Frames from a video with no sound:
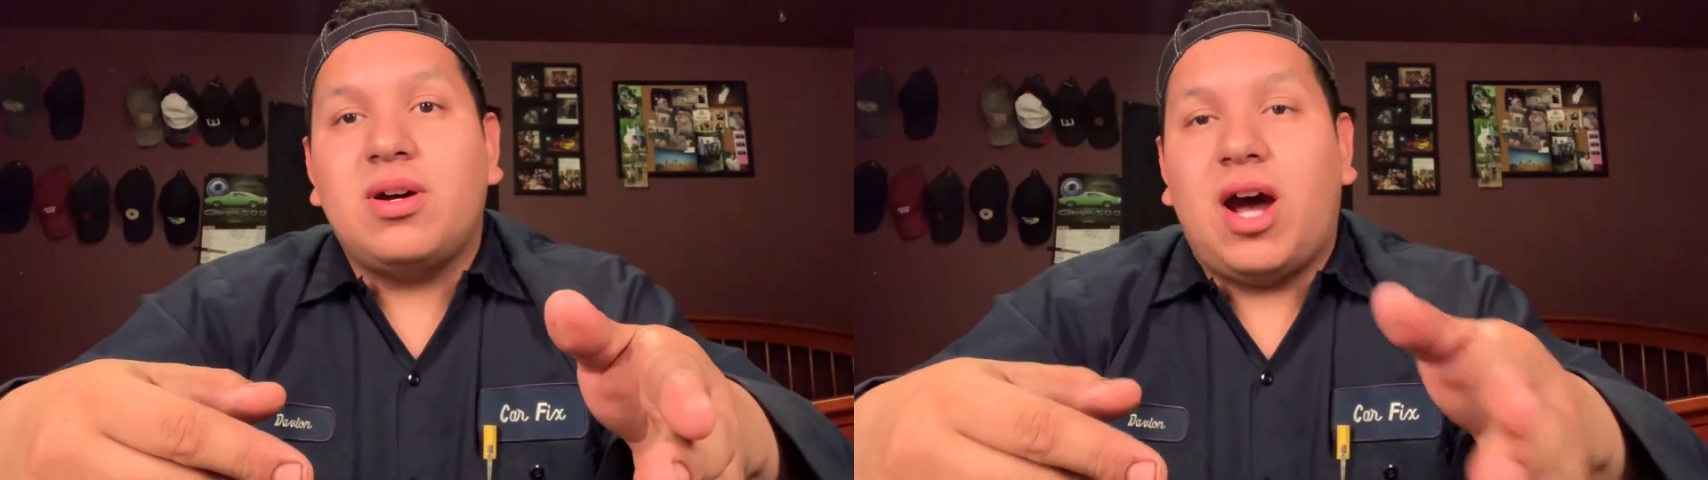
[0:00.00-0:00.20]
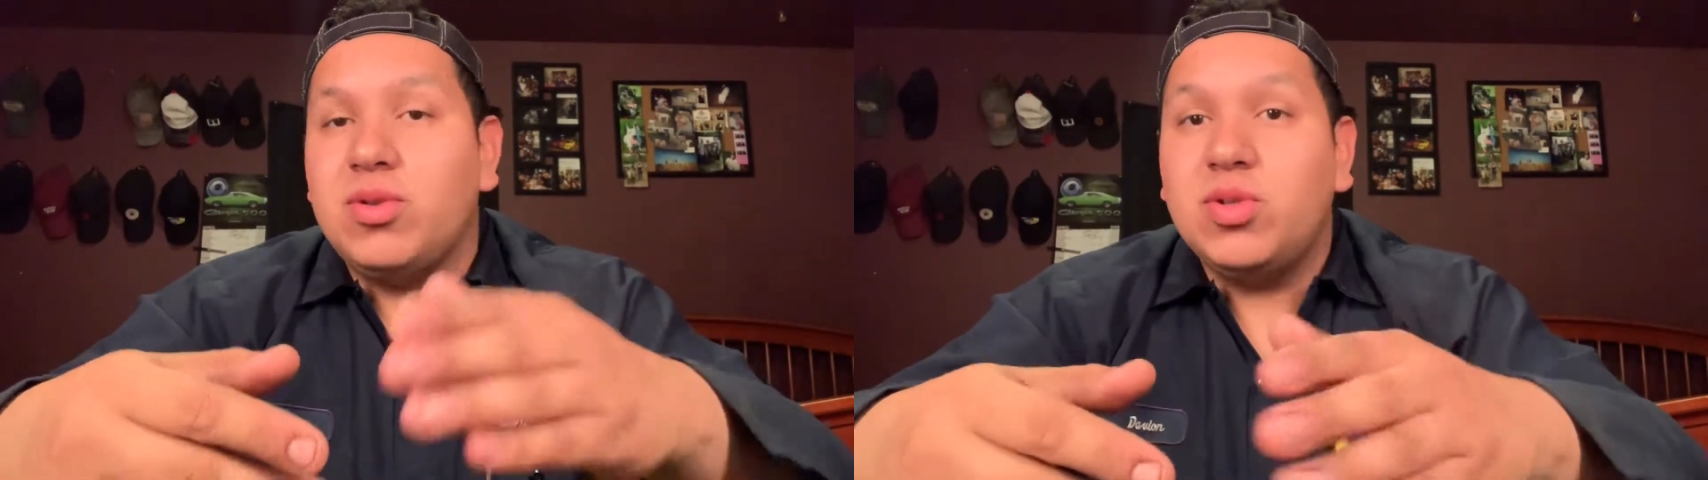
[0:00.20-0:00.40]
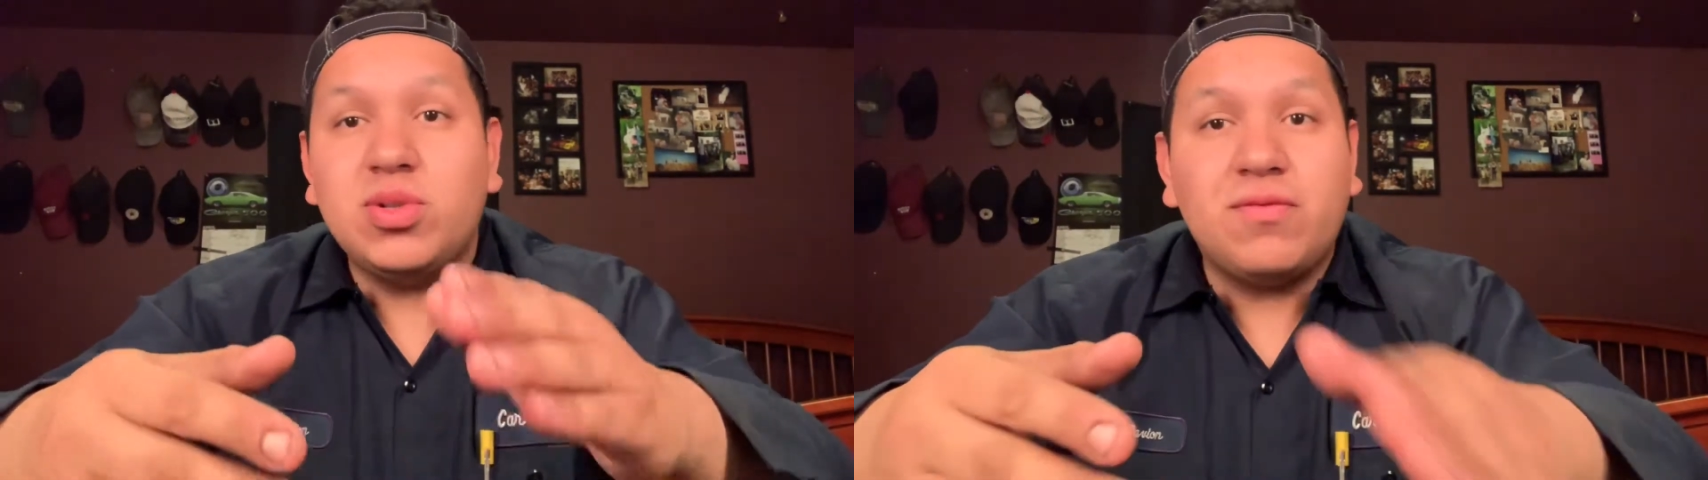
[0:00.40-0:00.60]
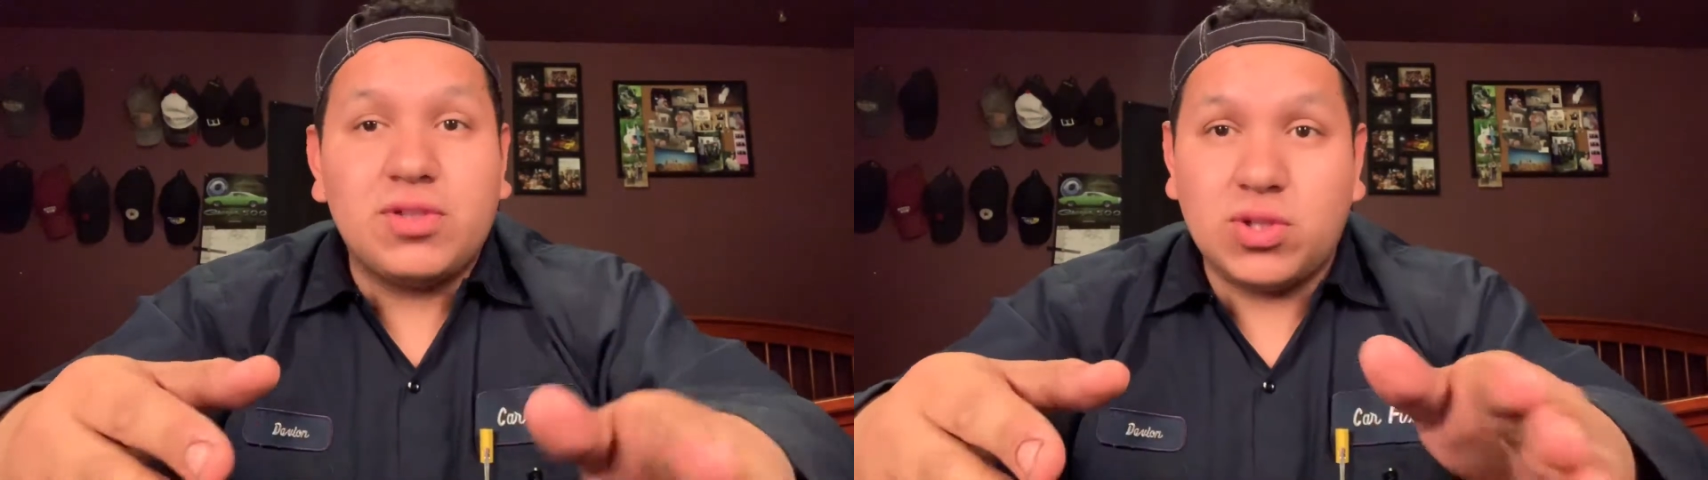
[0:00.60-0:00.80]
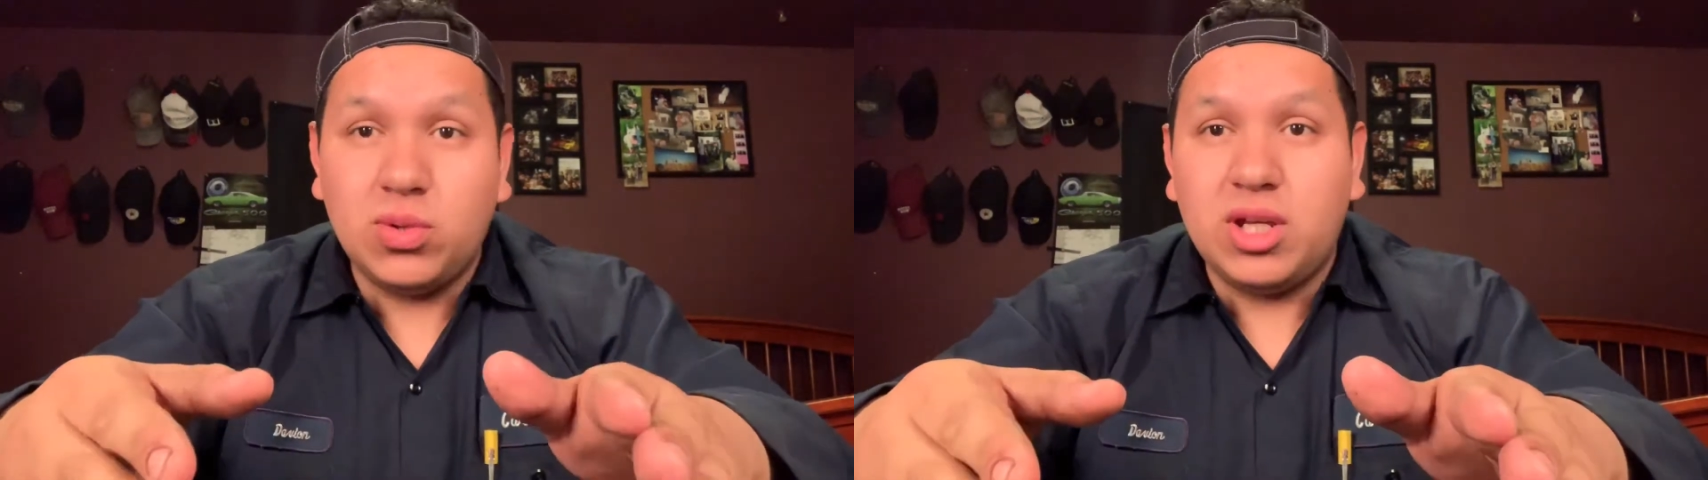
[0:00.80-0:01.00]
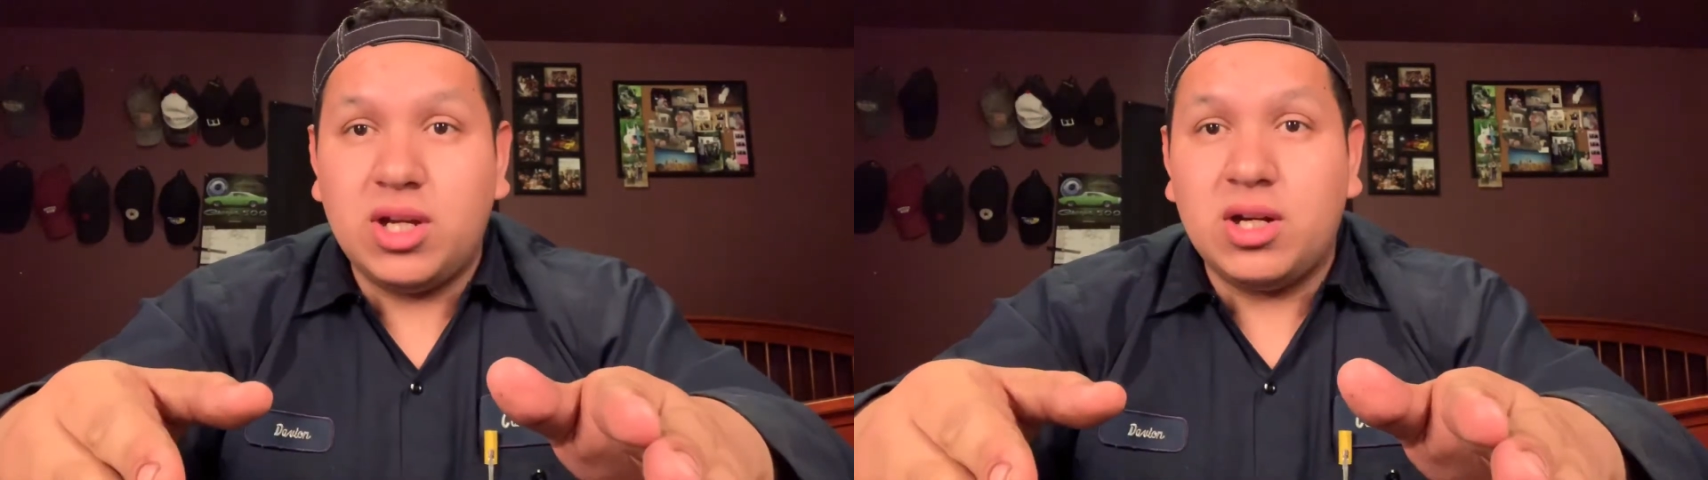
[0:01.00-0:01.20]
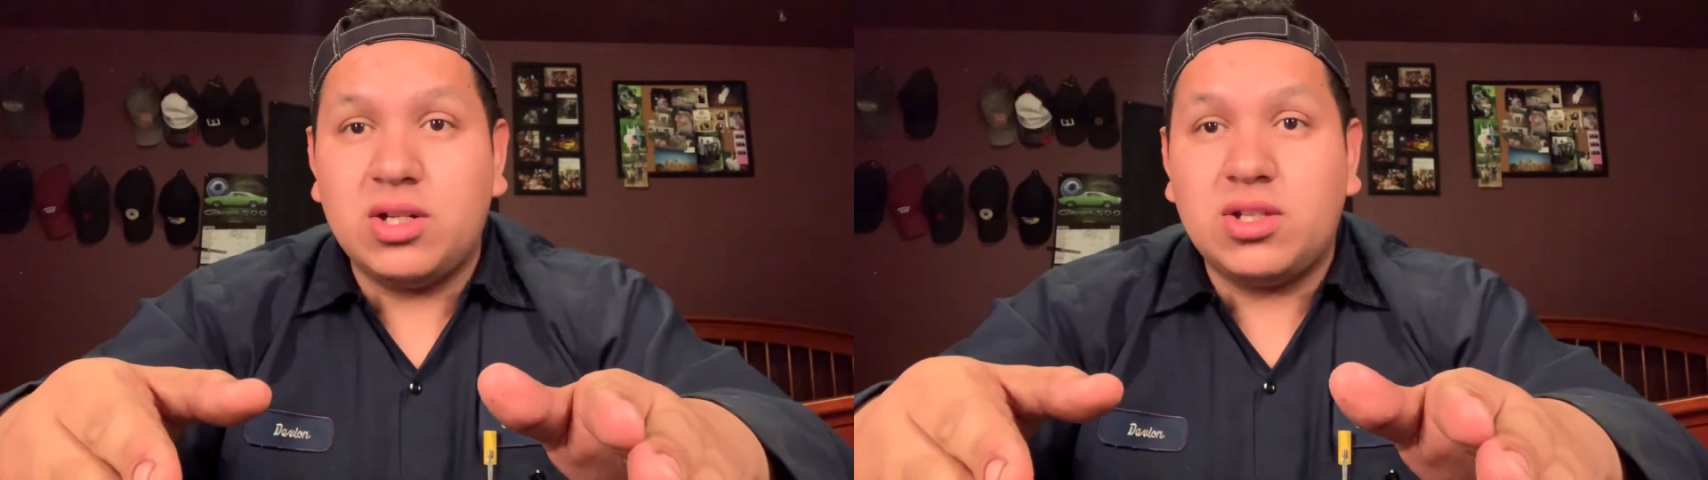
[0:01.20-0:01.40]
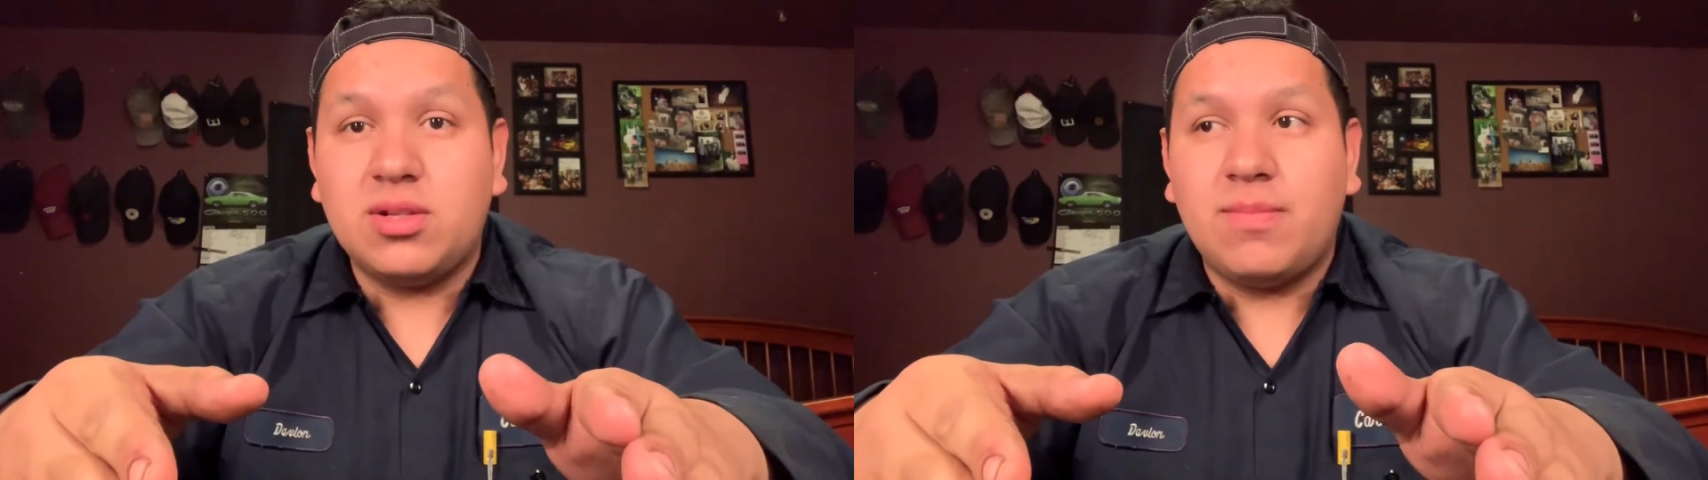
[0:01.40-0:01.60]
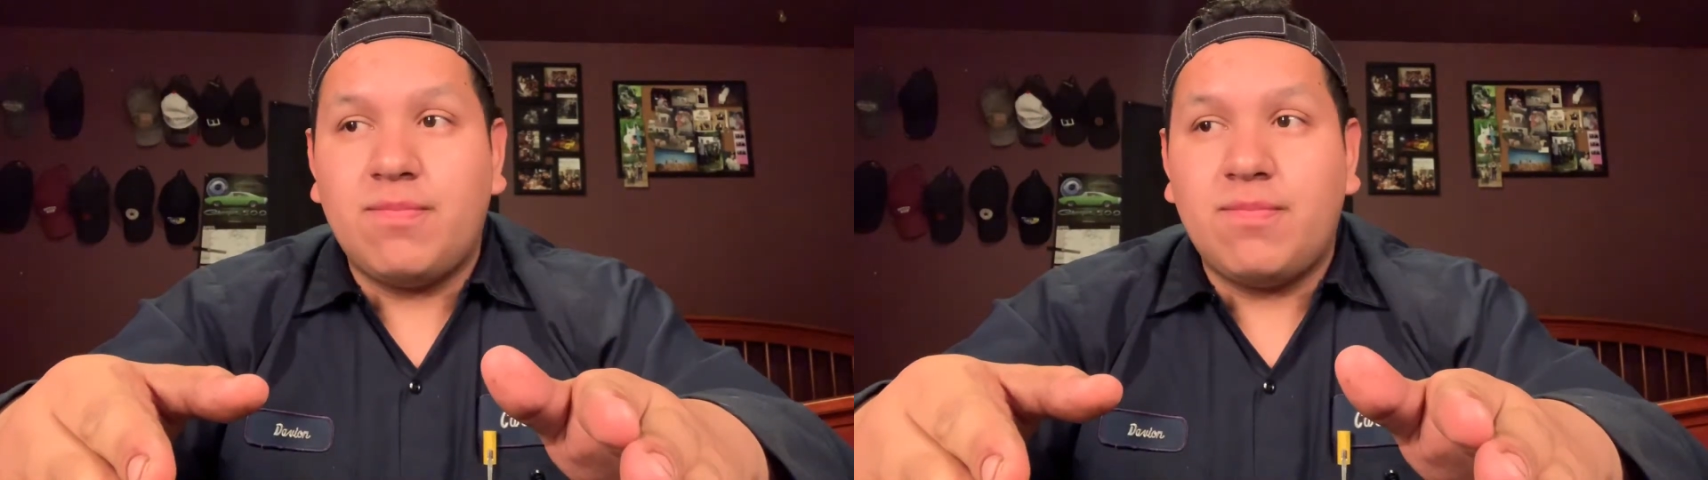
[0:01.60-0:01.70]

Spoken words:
I was using for 2 years.